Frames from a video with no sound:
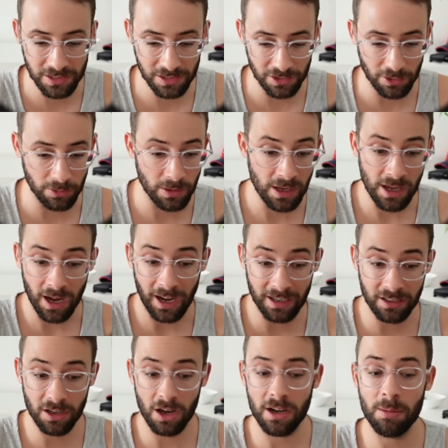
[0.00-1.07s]
So I
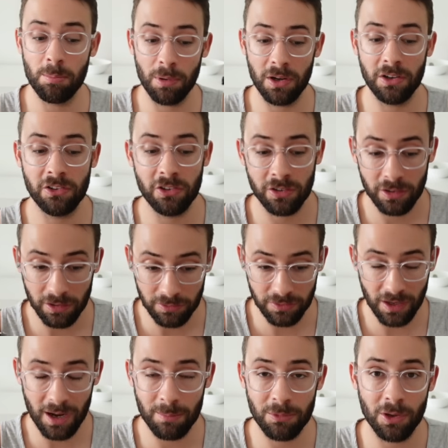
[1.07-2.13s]
got a bunch of
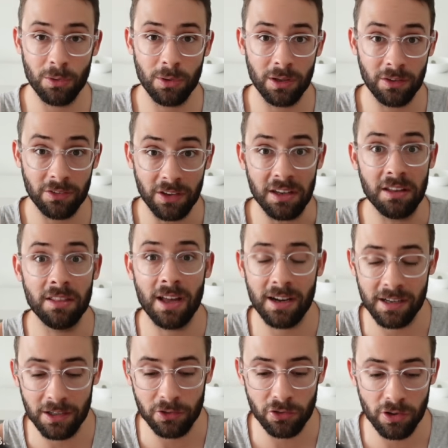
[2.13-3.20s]
Dime tokens in that
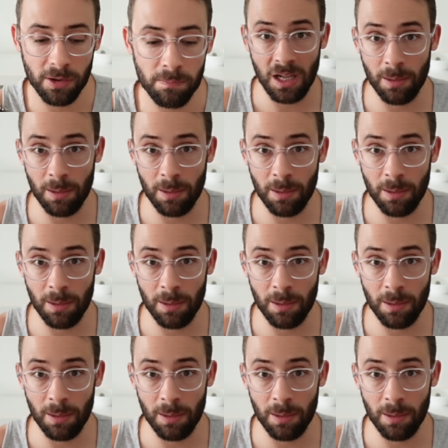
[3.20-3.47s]
airdrop.